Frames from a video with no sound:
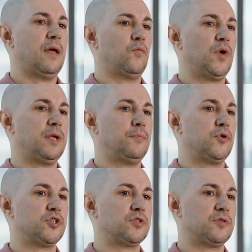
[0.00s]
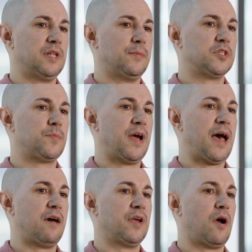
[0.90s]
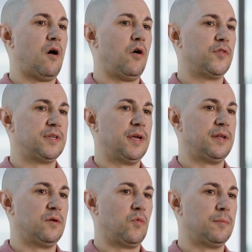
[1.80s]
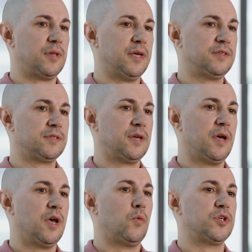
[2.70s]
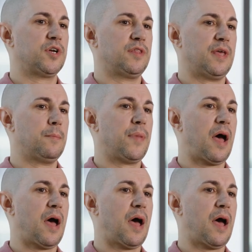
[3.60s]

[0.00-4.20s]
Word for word: and we push those limits by having all the data in one place, which can then